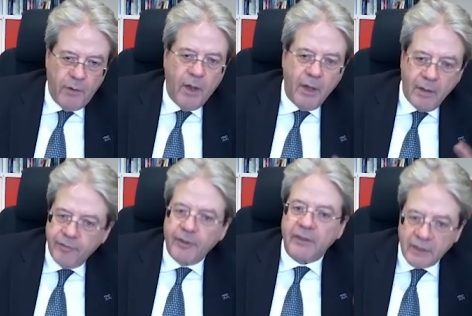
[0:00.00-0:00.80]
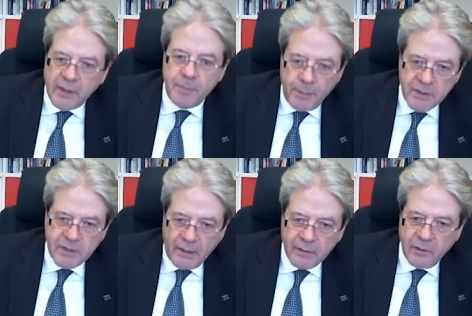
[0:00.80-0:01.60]
the
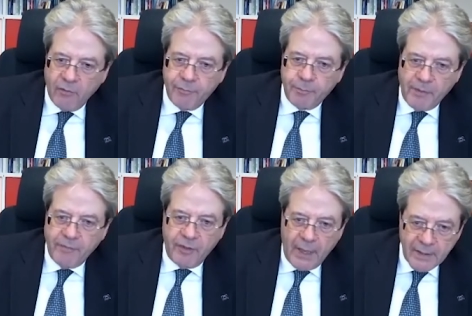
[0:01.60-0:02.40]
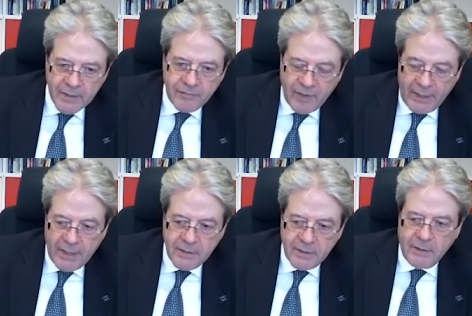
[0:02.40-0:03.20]
13% of
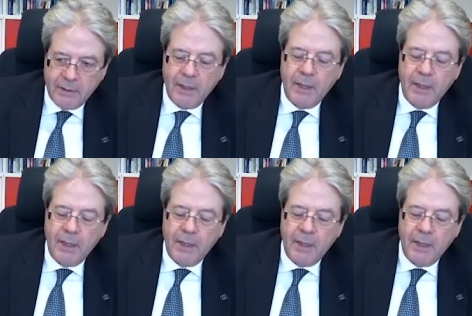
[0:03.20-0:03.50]
financing.